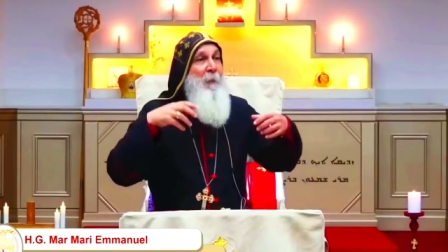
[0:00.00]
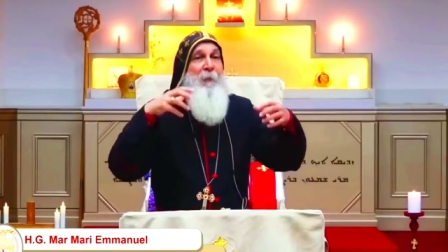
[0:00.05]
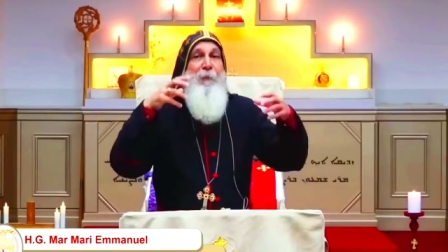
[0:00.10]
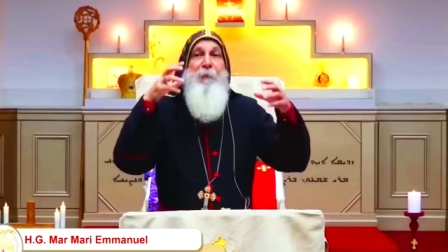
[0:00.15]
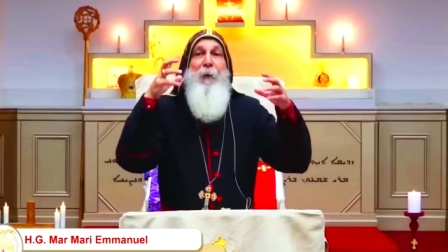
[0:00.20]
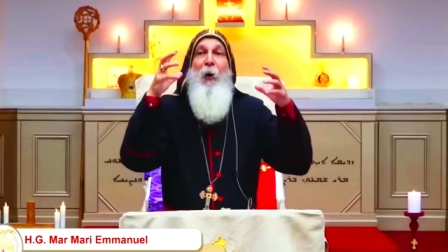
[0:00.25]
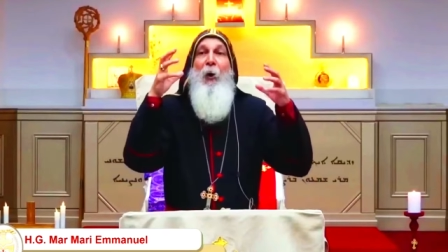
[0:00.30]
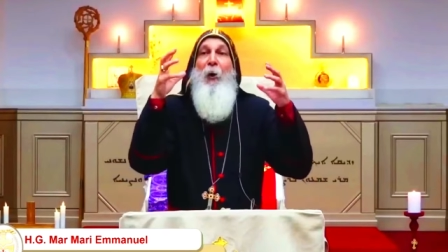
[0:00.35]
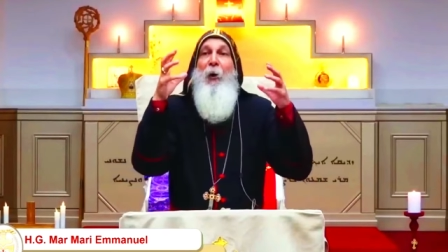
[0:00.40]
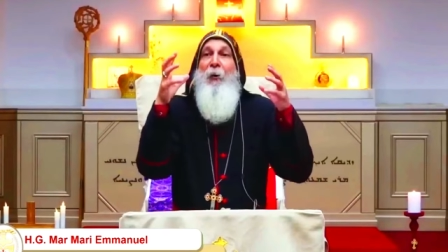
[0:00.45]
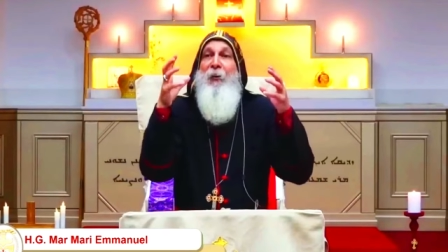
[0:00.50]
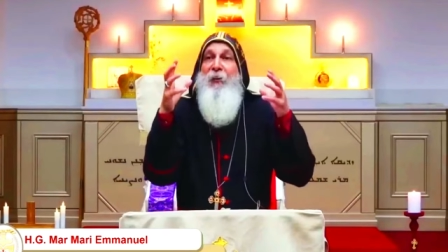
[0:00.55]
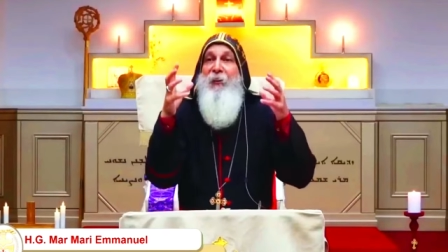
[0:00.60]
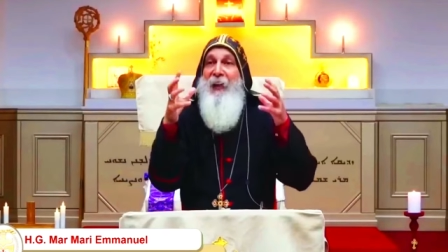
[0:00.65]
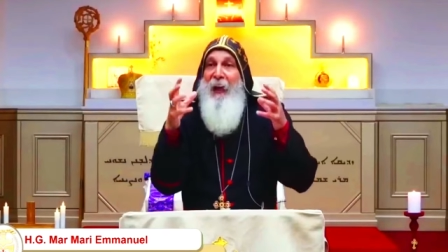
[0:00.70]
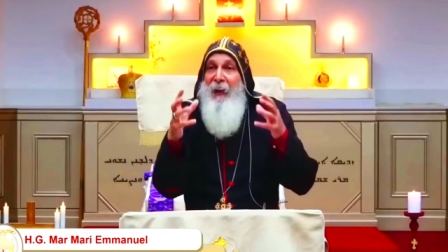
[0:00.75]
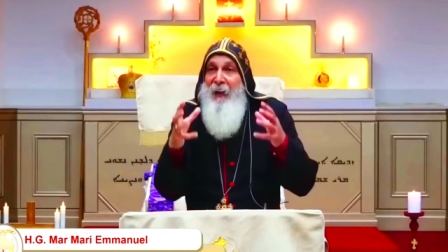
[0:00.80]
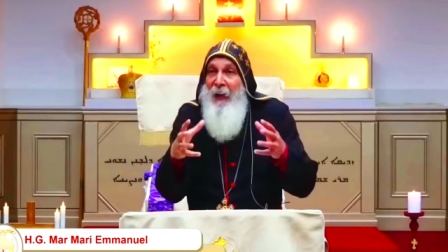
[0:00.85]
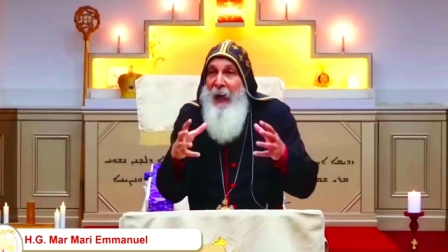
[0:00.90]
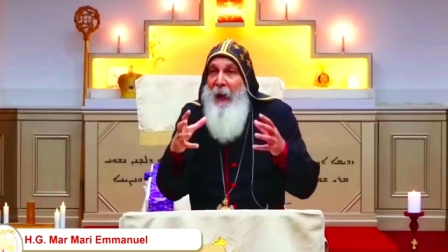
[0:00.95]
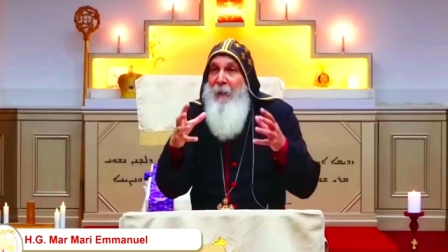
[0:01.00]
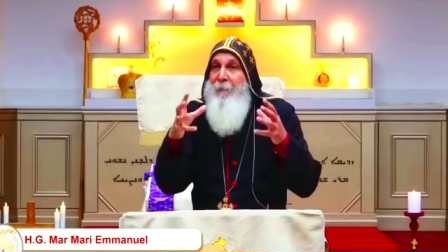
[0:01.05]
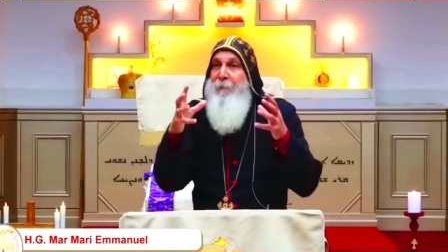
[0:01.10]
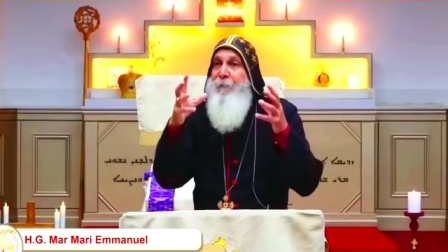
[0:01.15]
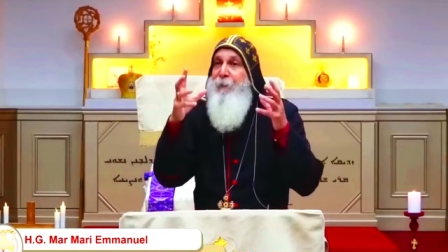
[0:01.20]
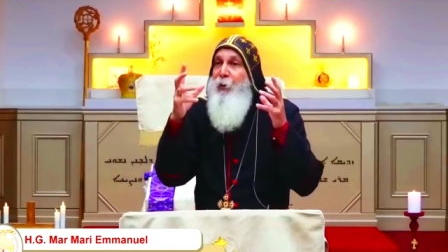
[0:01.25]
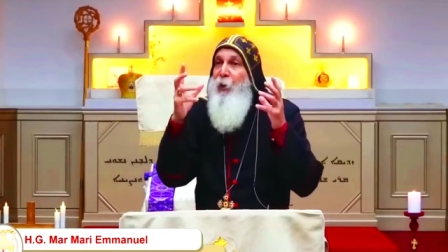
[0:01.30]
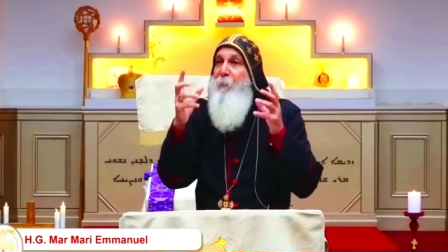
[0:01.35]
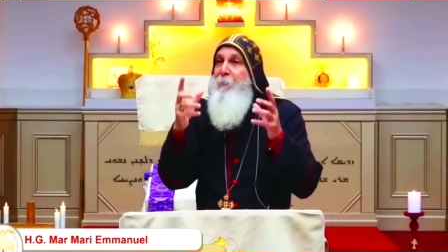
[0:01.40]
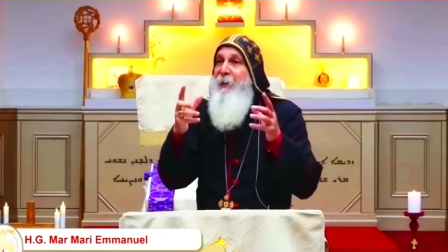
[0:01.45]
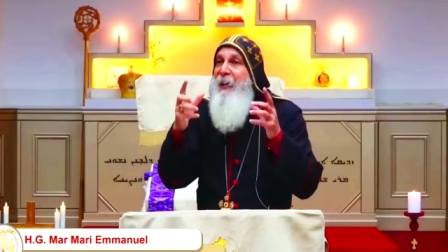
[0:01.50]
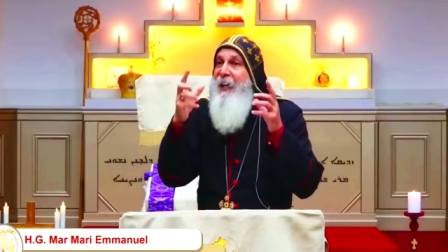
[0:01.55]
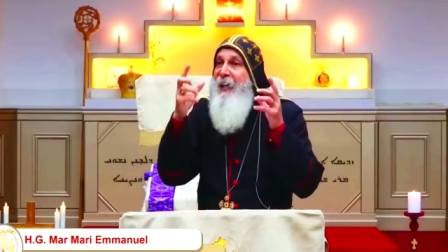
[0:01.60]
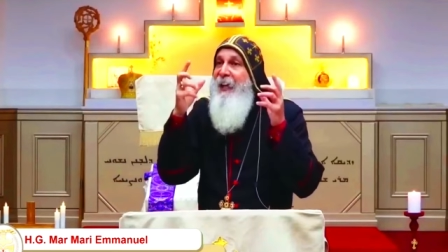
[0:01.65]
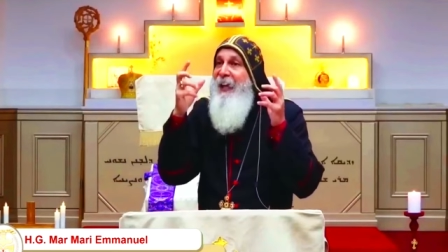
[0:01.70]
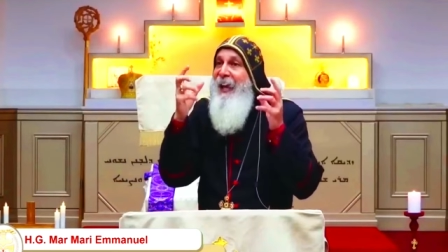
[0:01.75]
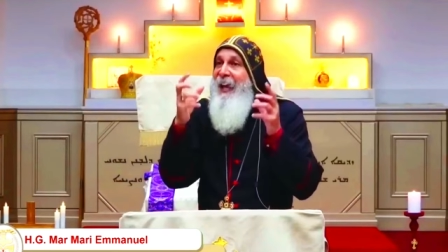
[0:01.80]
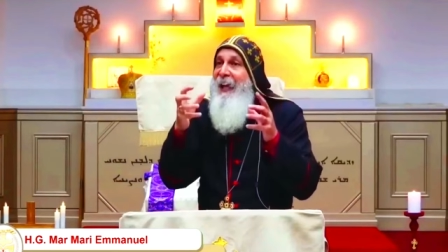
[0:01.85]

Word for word: for the love to be